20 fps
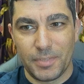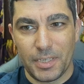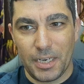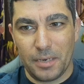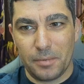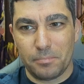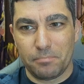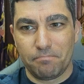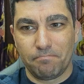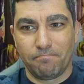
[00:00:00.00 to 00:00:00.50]

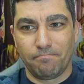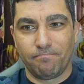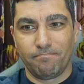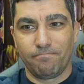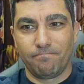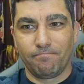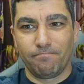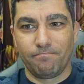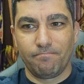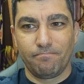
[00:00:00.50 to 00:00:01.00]
Yeah,
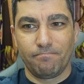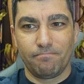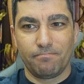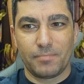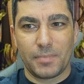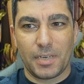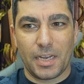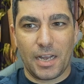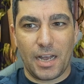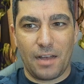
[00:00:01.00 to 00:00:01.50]

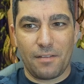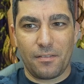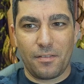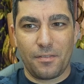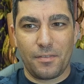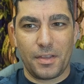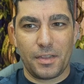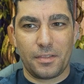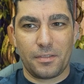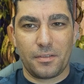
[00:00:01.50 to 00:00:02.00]
half
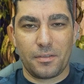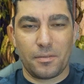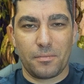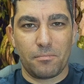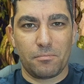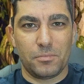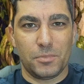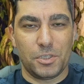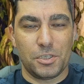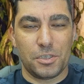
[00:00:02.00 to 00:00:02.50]
of it
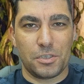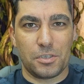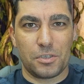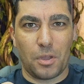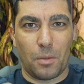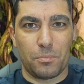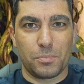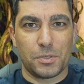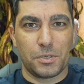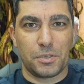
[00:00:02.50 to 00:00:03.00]
just
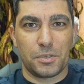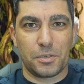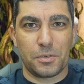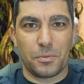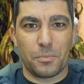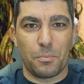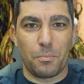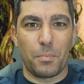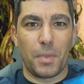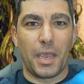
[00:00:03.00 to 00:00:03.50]
stops
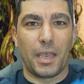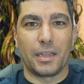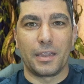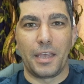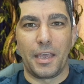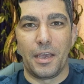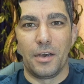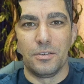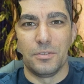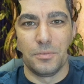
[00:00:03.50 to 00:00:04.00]
being
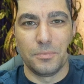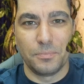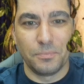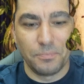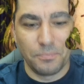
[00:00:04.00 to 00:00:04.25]
legal.